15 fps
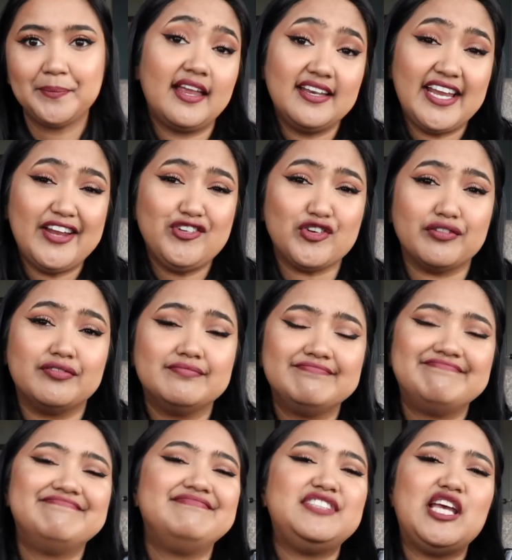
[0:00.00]
I get dandruff.
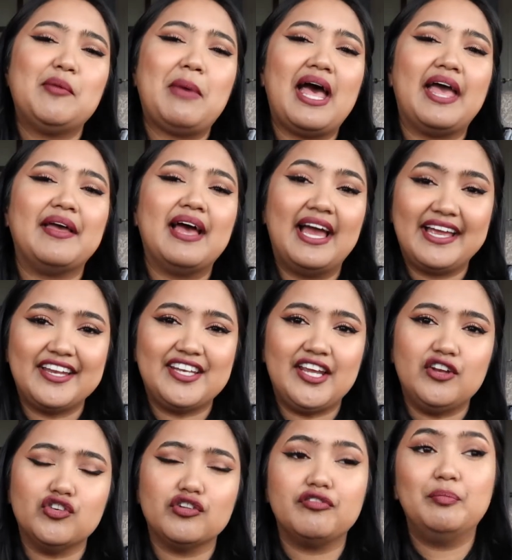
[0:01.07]
TMI, I get
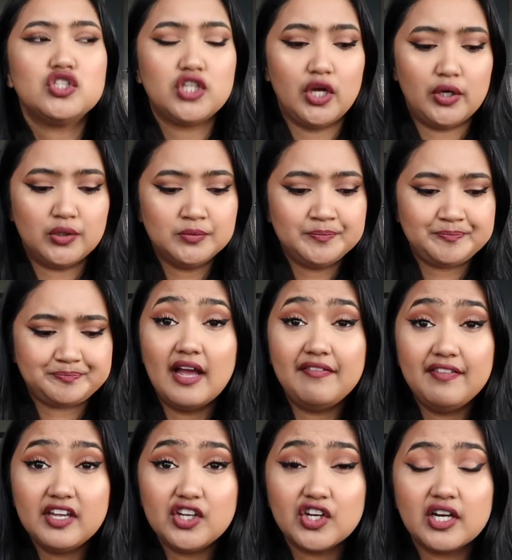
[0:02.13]
dandruff. So I
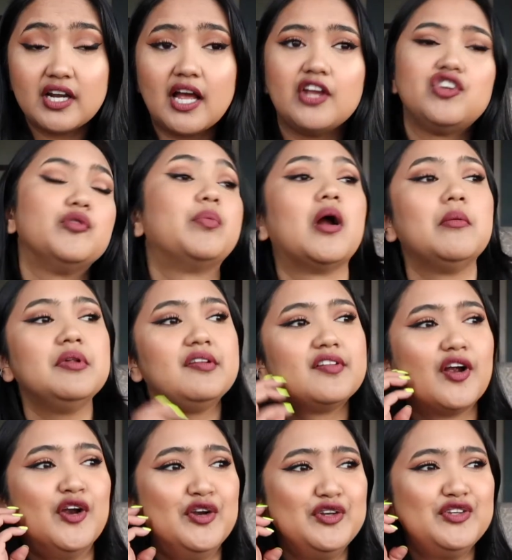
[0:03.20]
figured I should probably
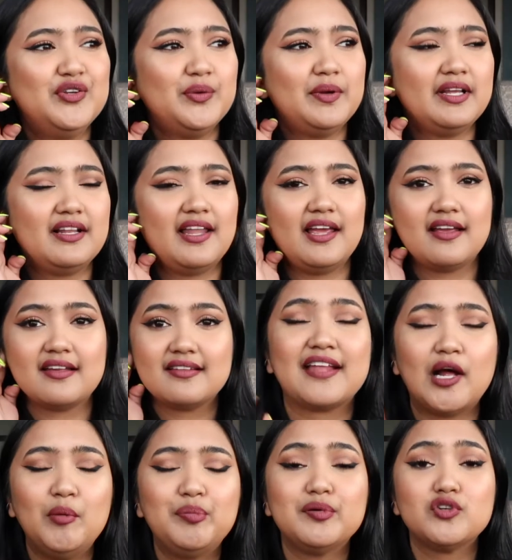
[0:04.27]
start doing like
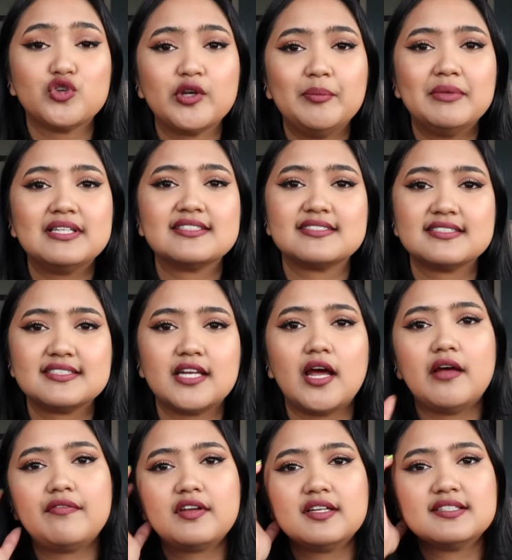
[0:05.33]
scalp treatments and
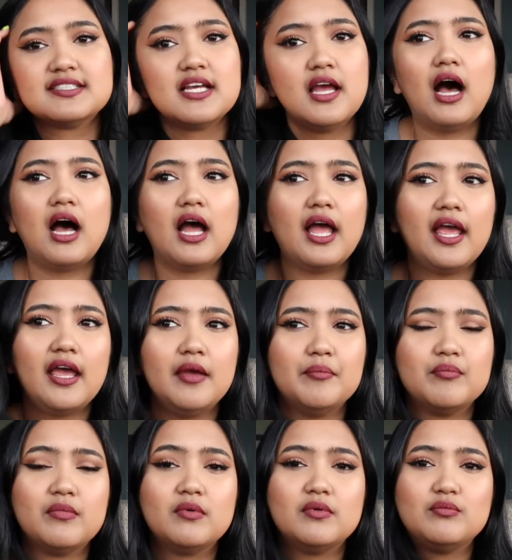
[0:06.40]
stuff because
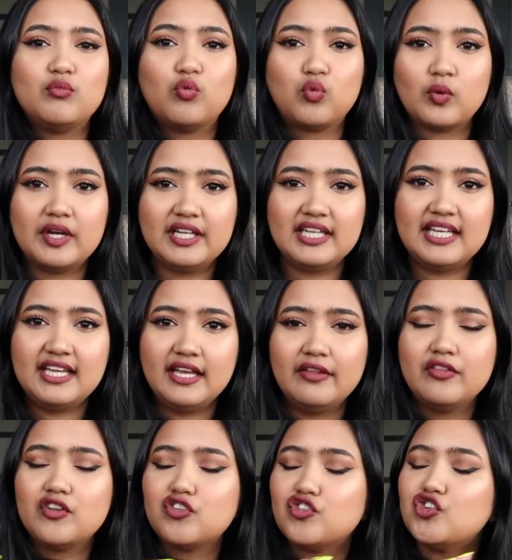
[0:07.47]
I'm really
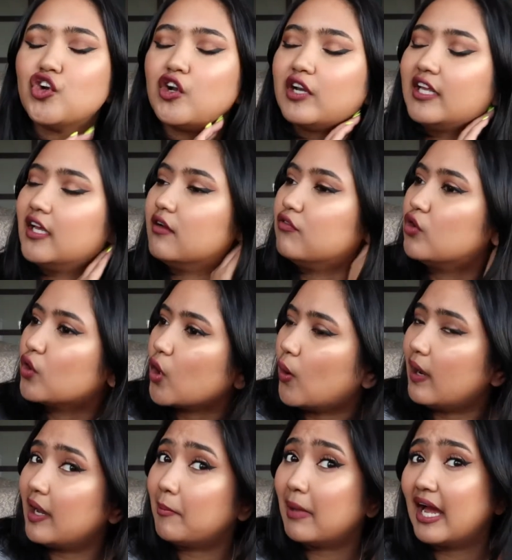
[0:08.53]
in this journey of
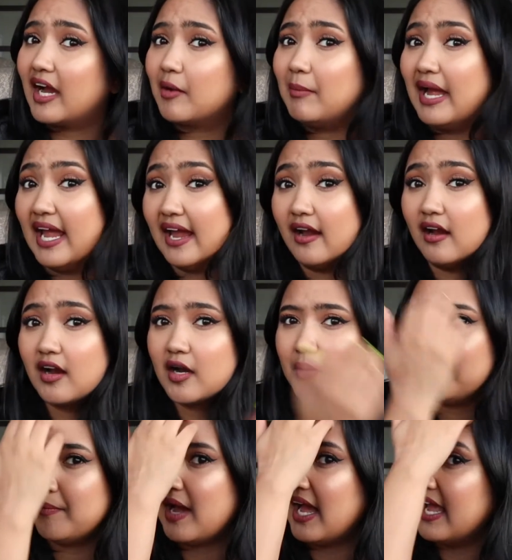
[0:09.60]
growing back my
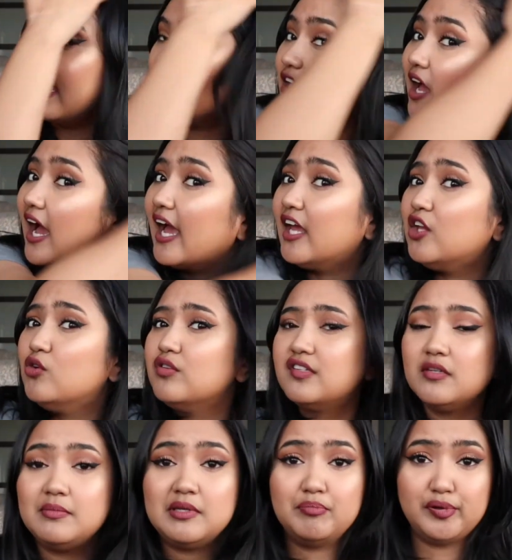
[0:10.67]
hair. I used
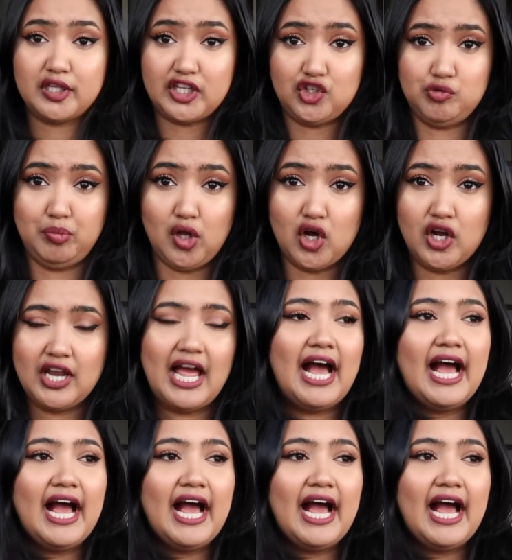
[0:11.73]
to be bleach blonde.